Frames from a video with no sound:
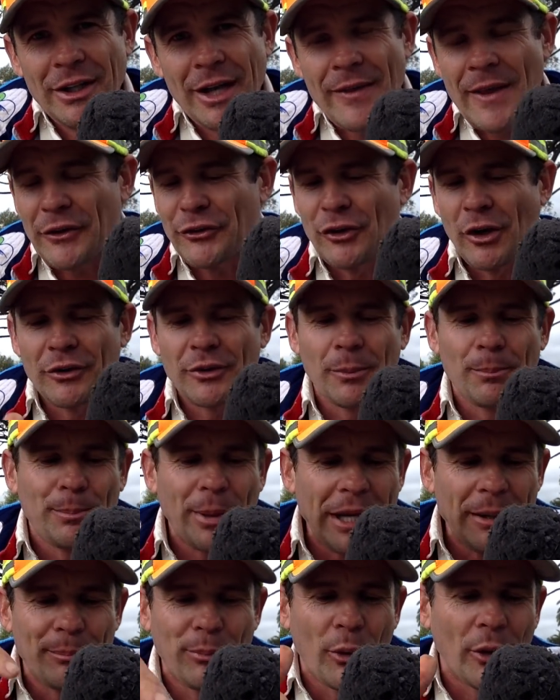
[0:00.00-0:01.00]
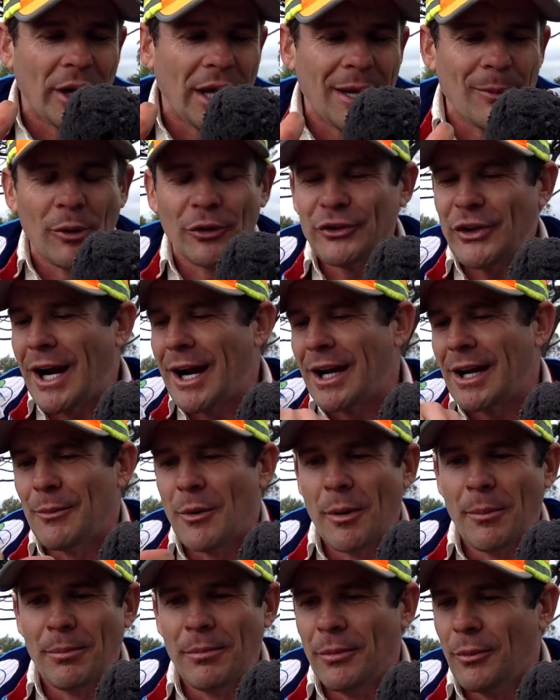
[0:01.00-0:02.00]
And that's not to pinpoint him or target
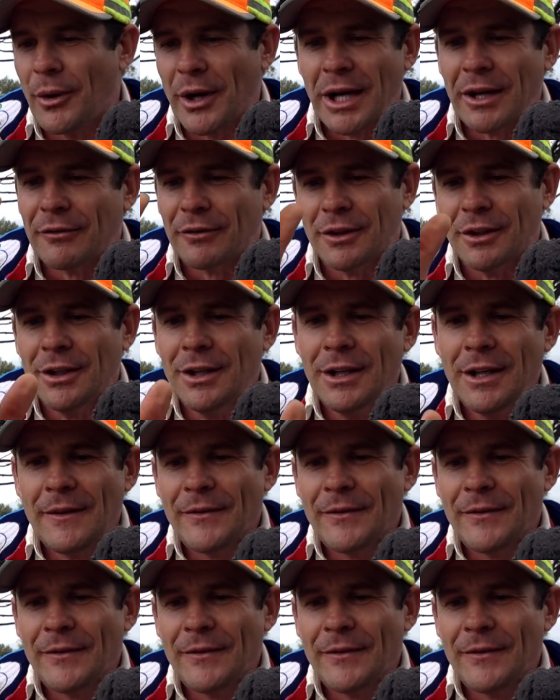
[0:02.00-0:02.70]
him or whatever.